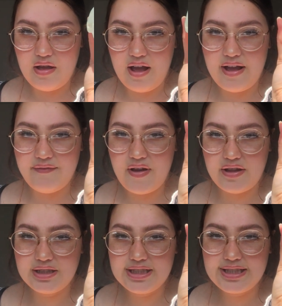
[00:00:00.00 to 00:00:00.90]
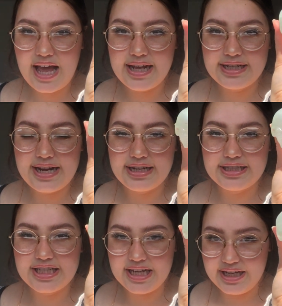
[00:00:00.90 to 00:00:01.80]
I found this at an
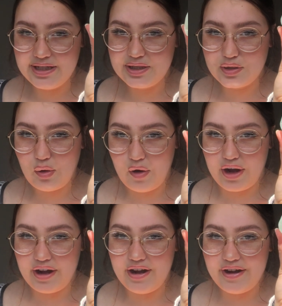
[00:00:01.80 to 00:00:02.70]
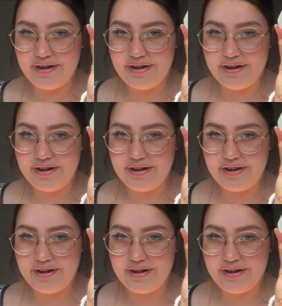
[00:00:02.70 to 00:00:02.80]
antique store.